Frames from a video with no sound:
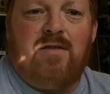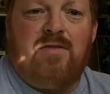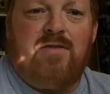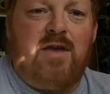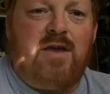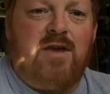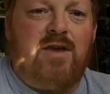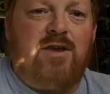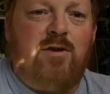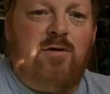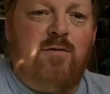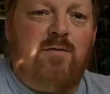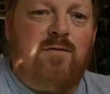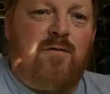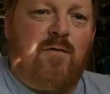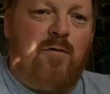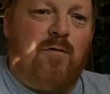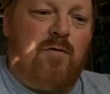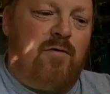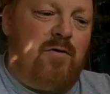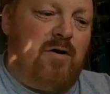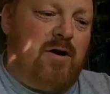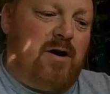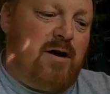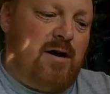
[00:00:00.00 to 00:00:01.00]
Thank you
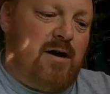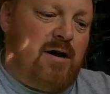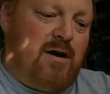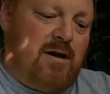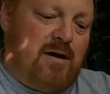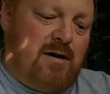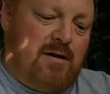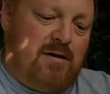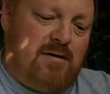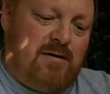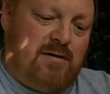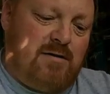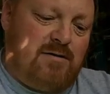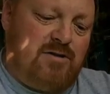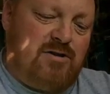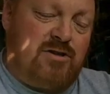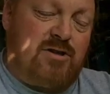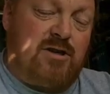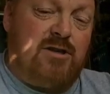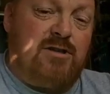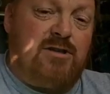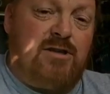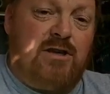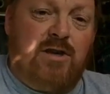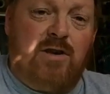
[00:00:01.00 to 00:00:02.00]
for
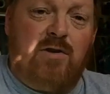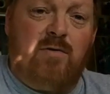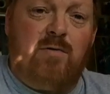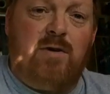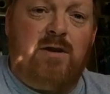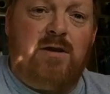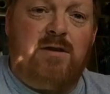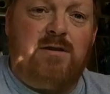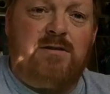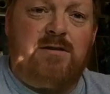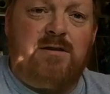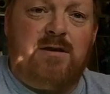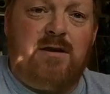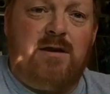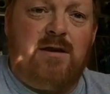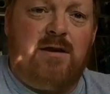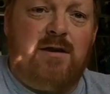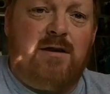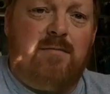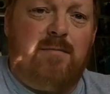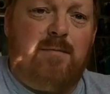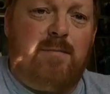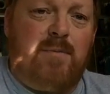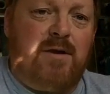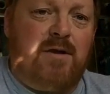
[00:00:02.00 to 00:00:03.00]
just continuing
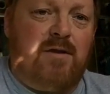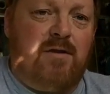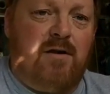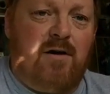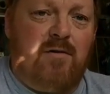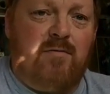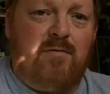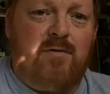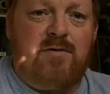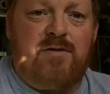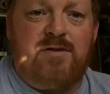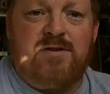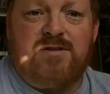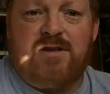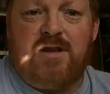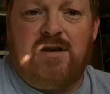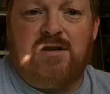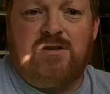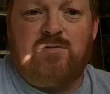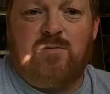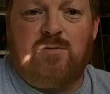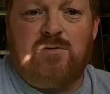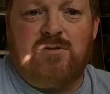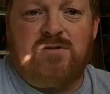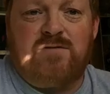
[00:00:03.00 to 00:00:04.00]
to be along with the
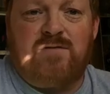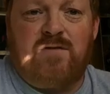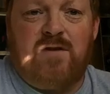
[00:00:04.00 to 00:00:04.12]
StanceWars